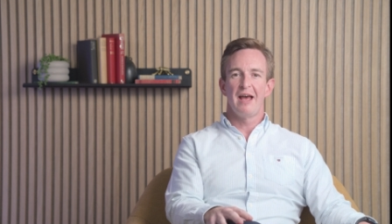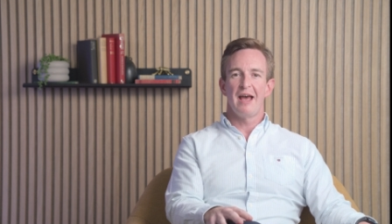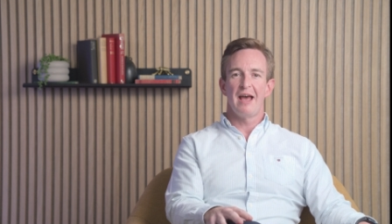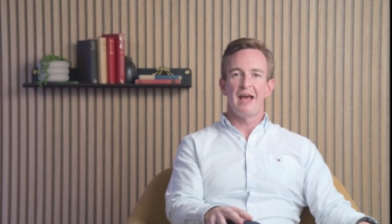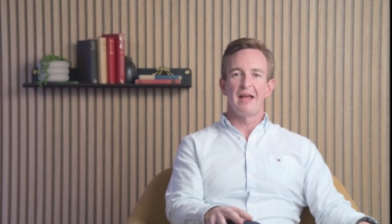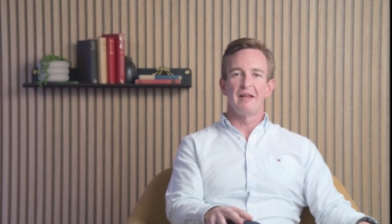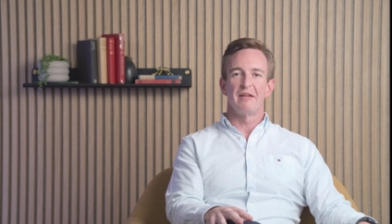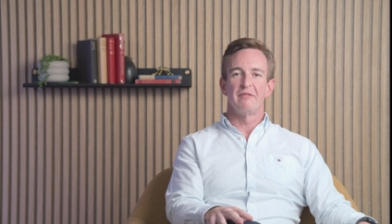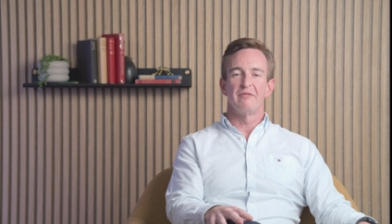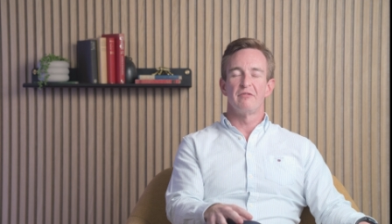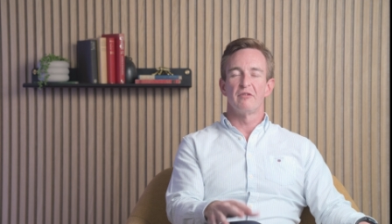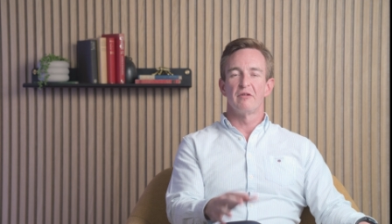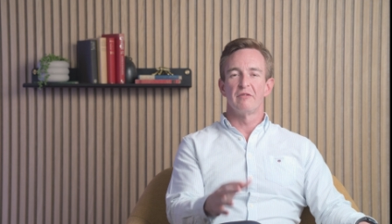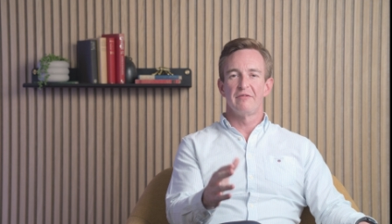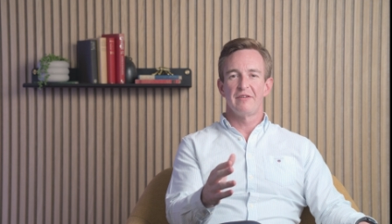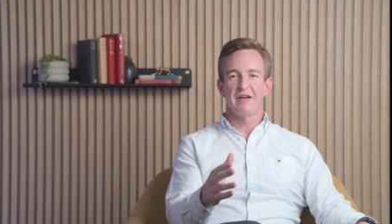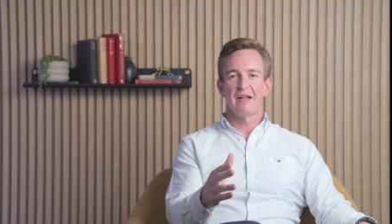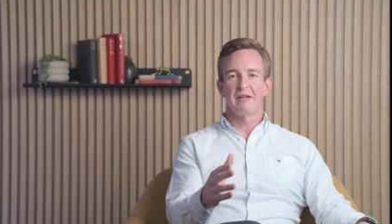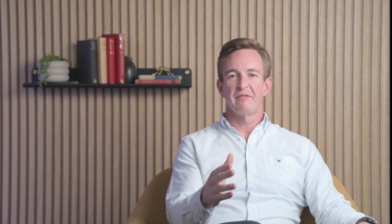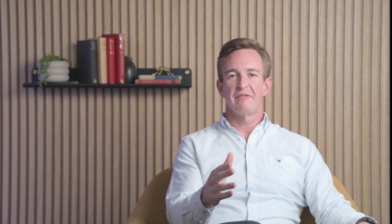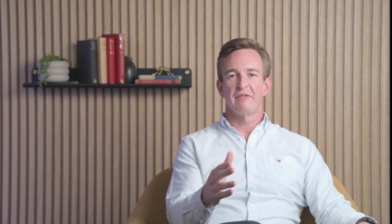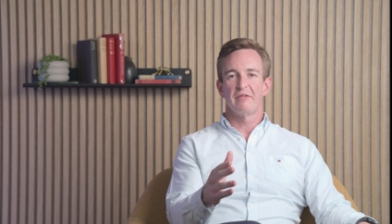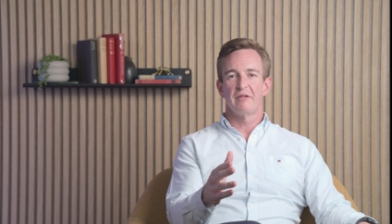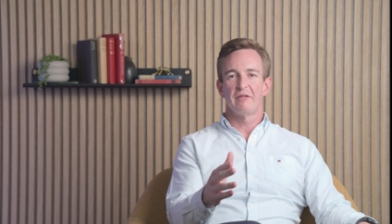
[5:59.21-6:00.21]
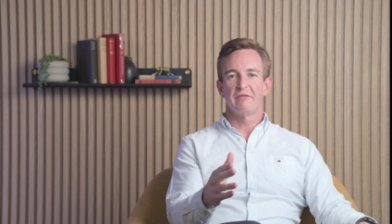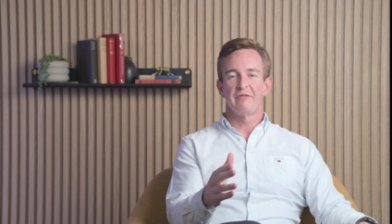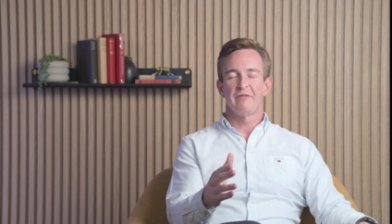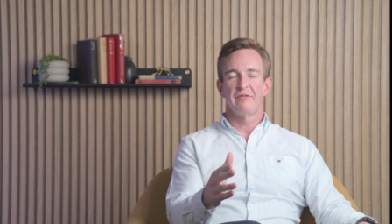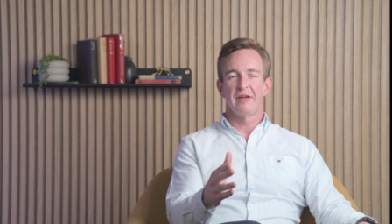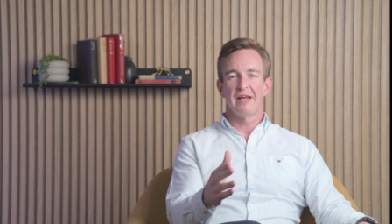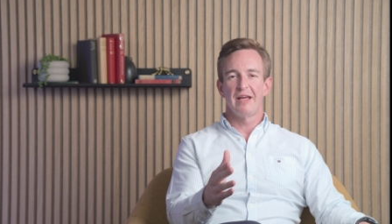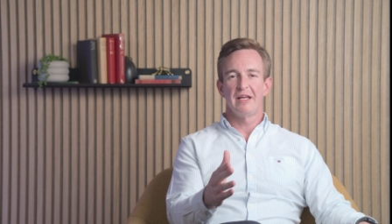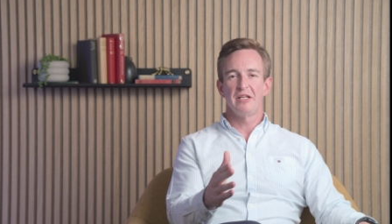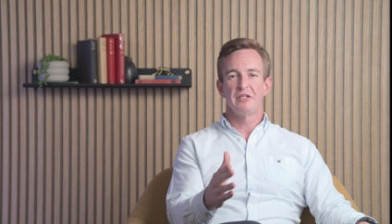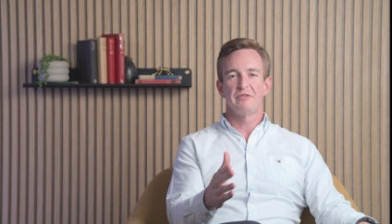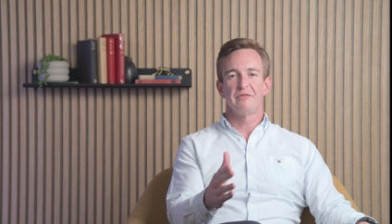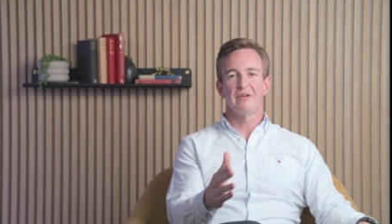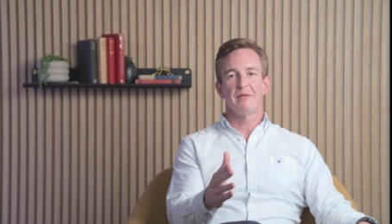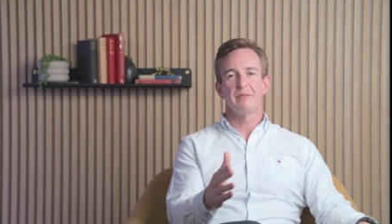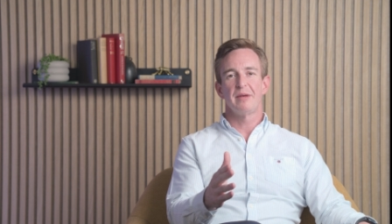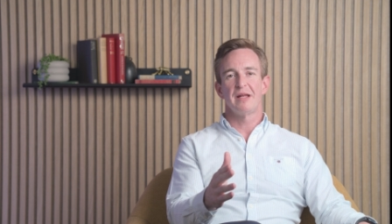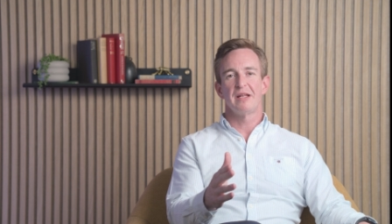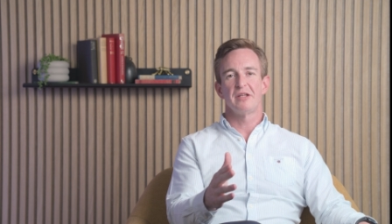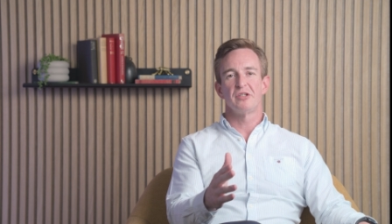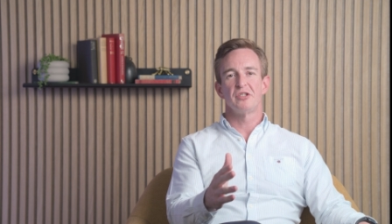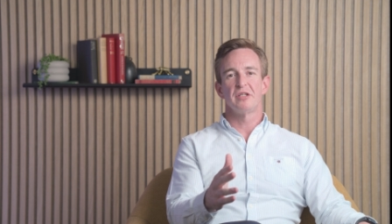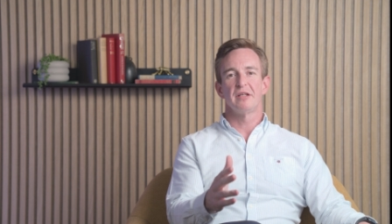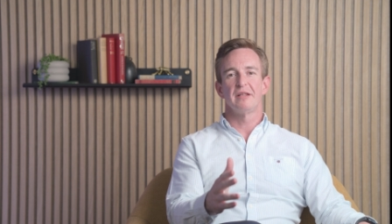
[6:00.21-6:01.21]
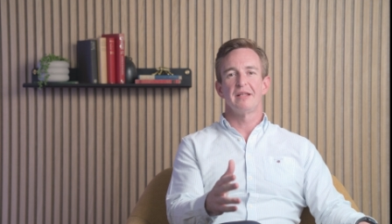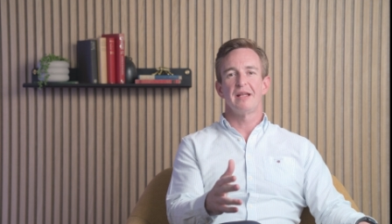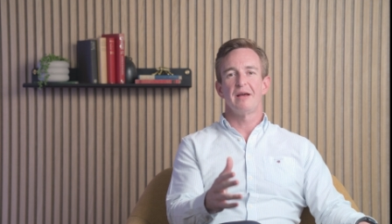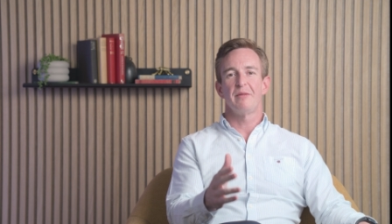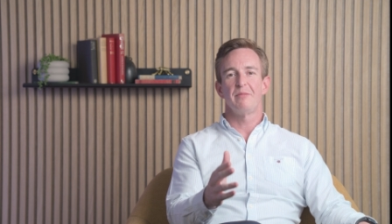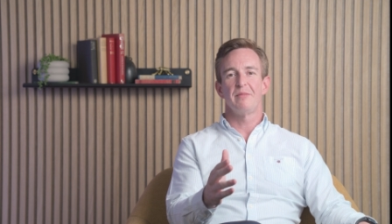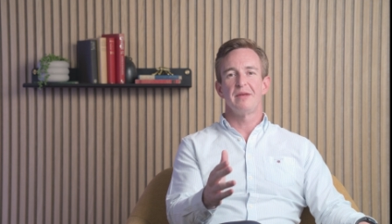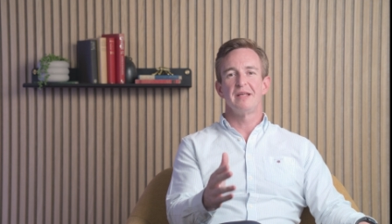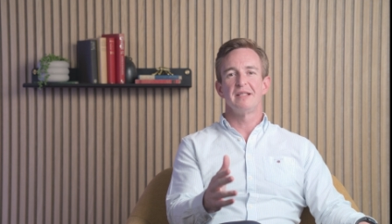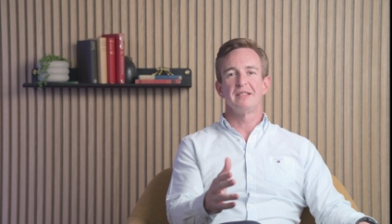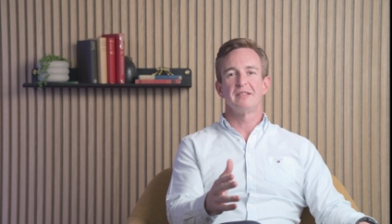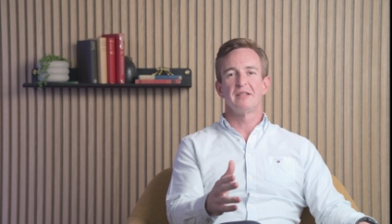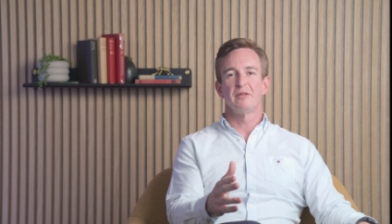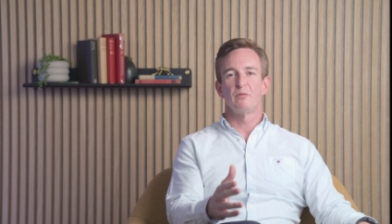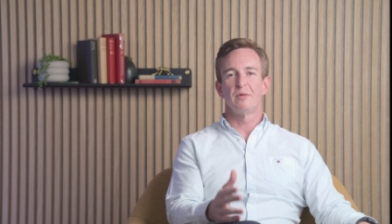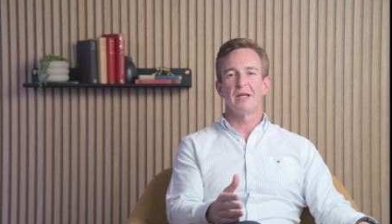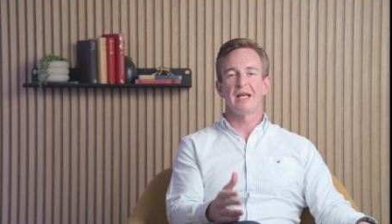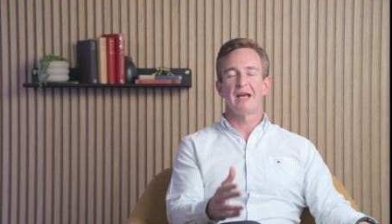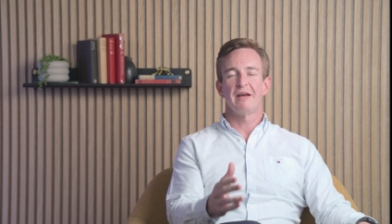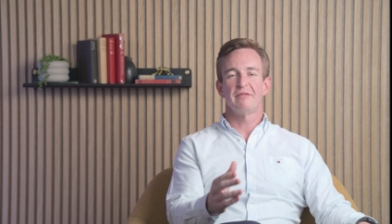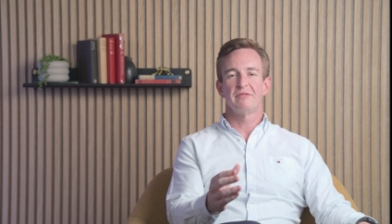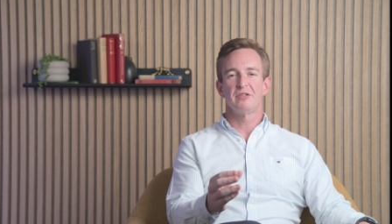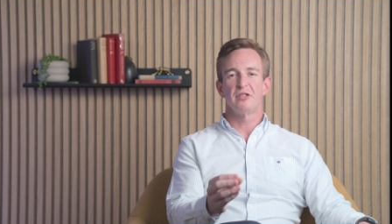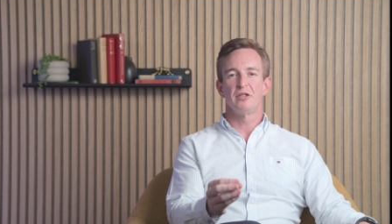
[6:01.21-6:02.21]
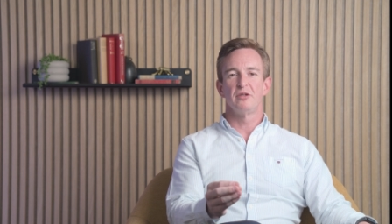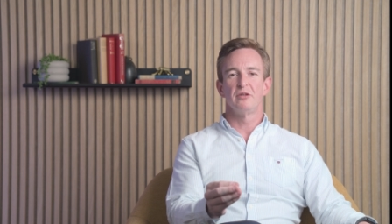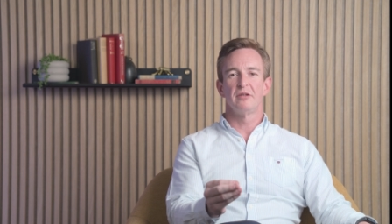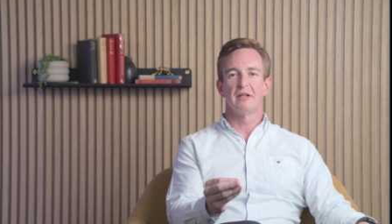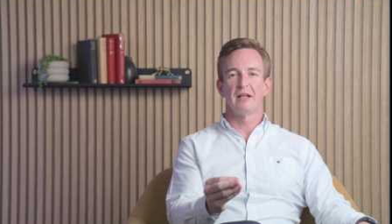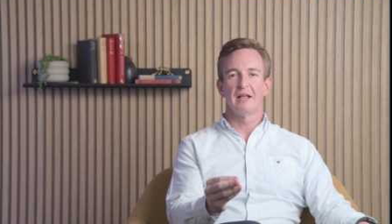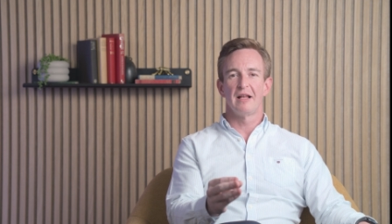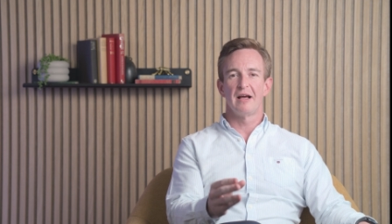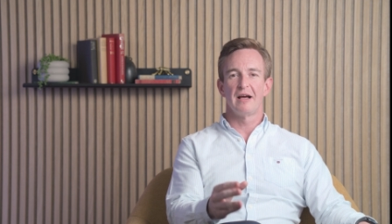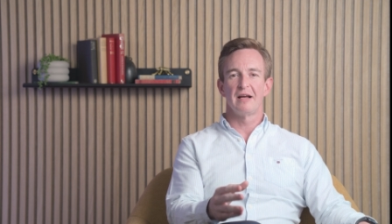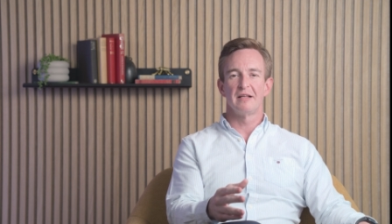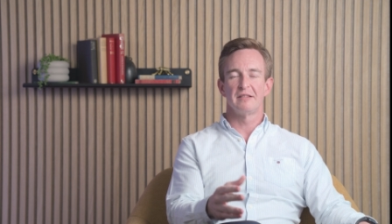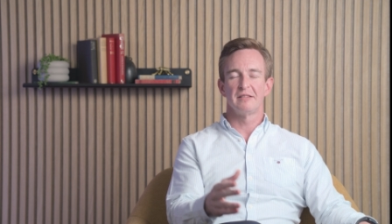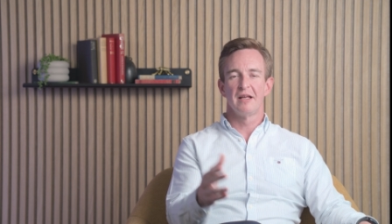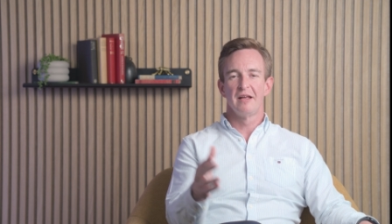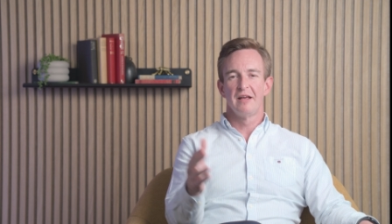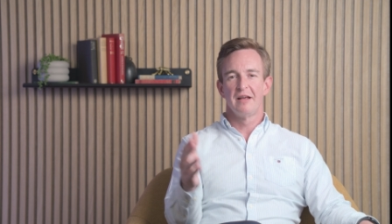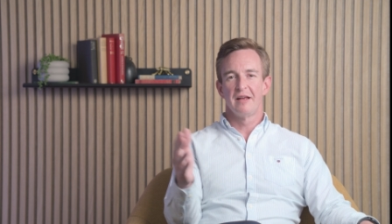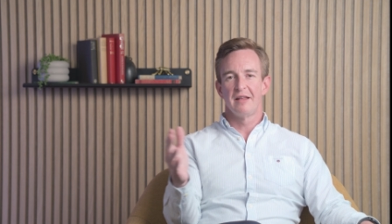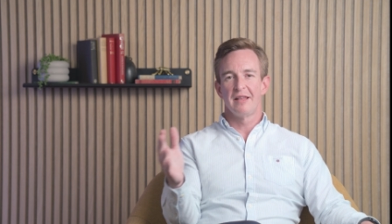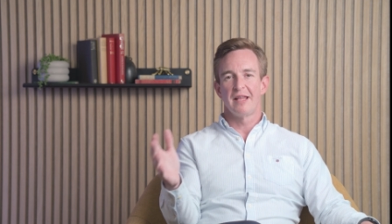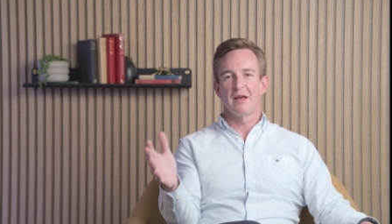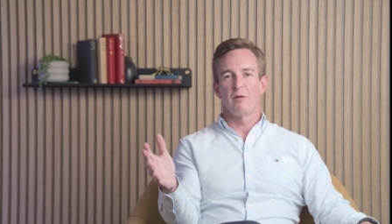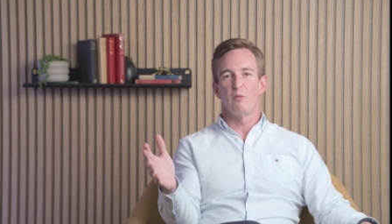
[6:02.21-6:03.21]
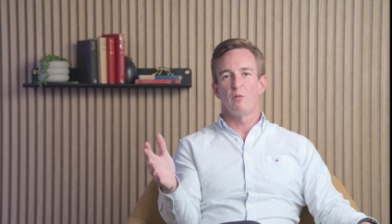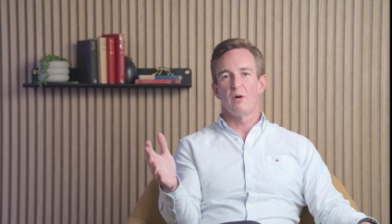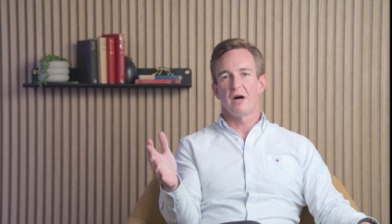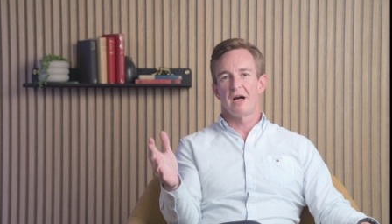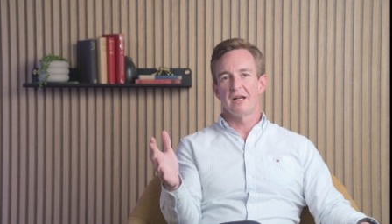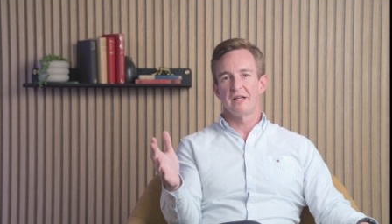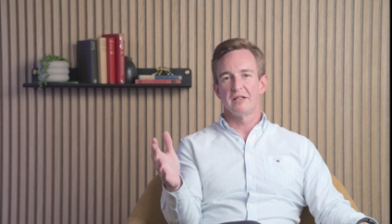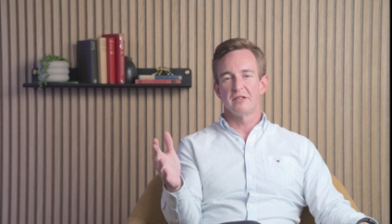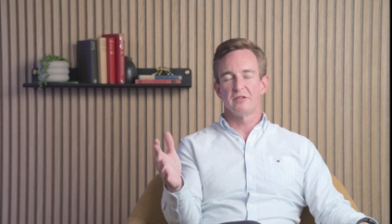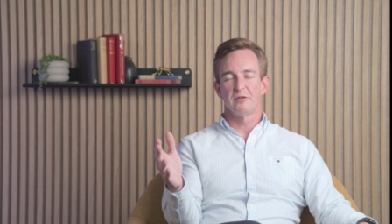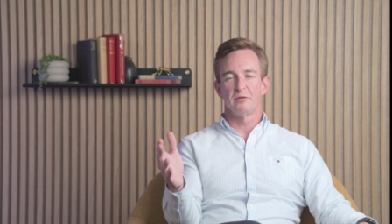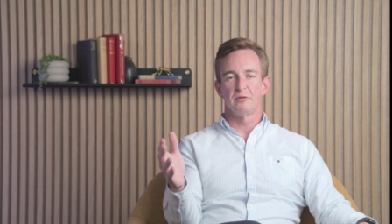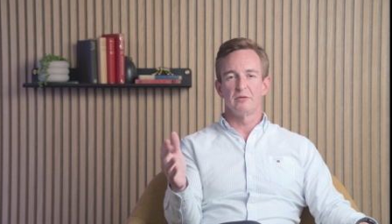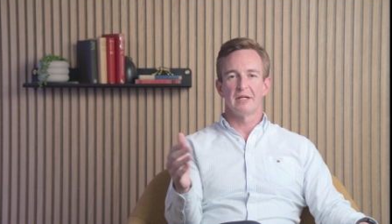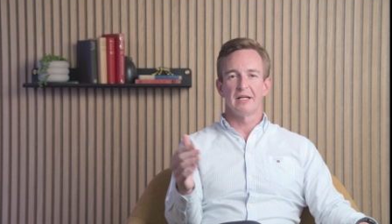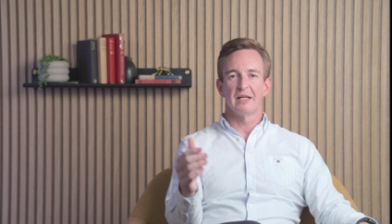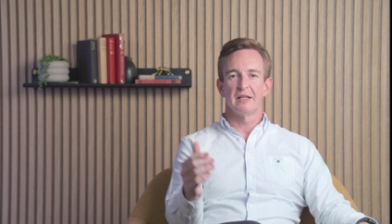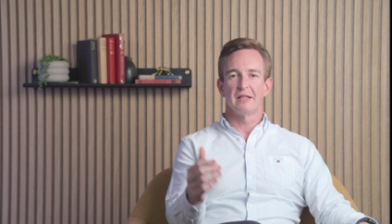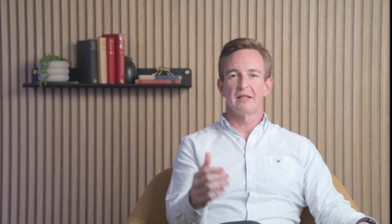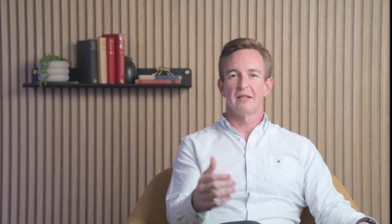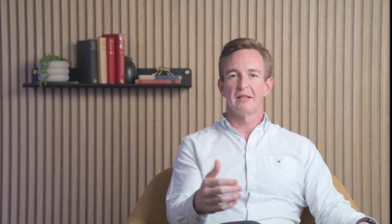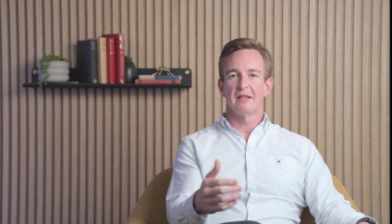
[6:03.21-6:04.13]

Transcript: And for a hedge fund manager, that means that we have to utilize that wider toolkit